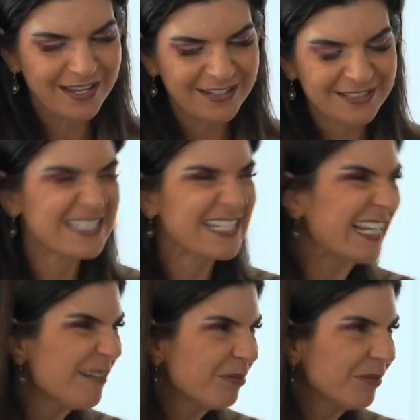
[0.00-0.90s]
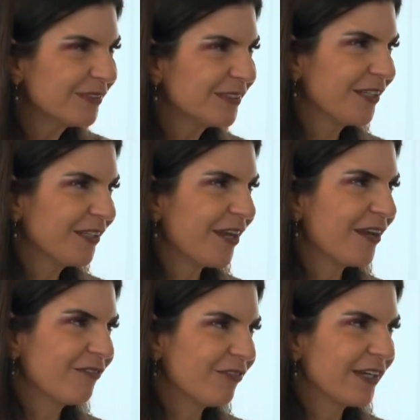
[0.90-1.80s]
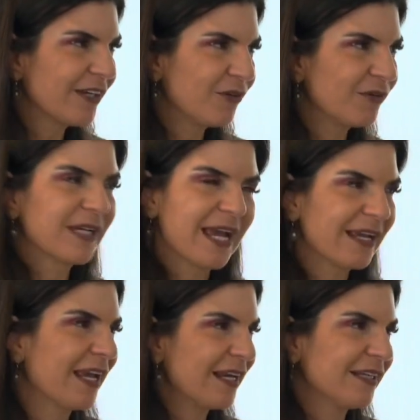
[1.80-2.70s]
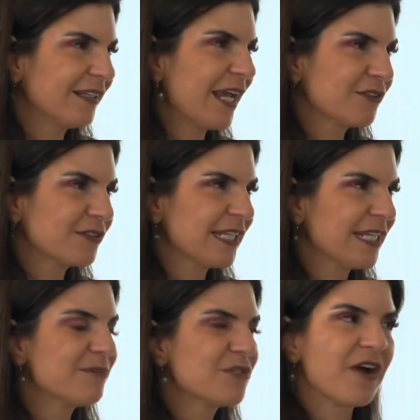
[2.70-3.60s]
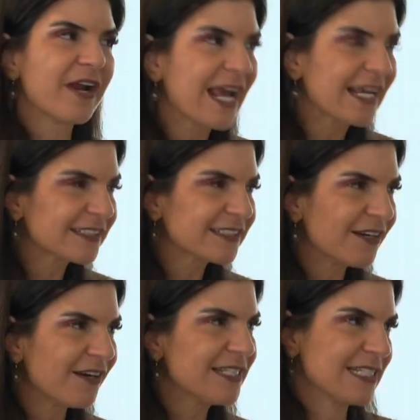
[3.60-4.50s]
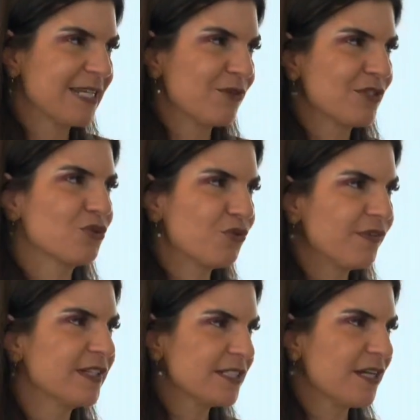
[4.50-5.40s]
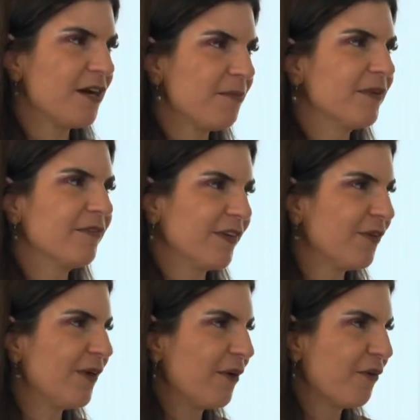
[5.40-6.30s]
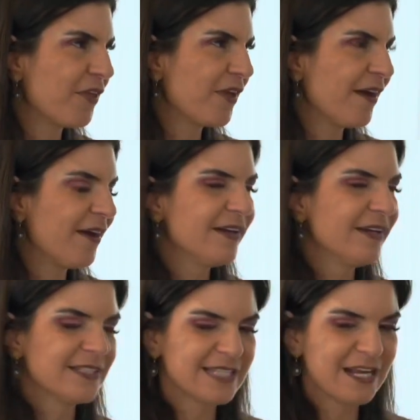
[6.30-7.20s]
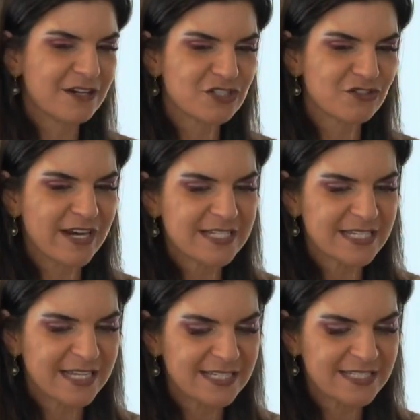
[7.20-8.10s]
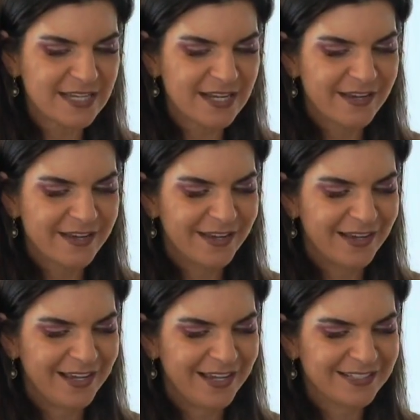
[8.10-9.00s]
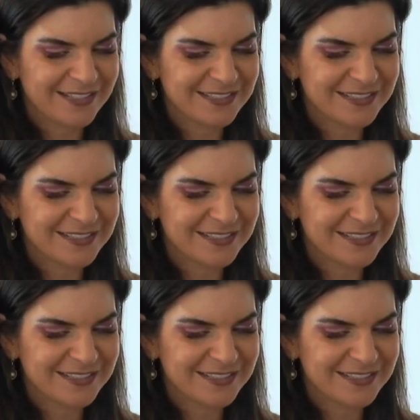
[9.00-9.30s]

Sleep, so you don't feel, get your sleep. Try and exercise to keep your endorphins up and feel healthier. Stay hydrated. And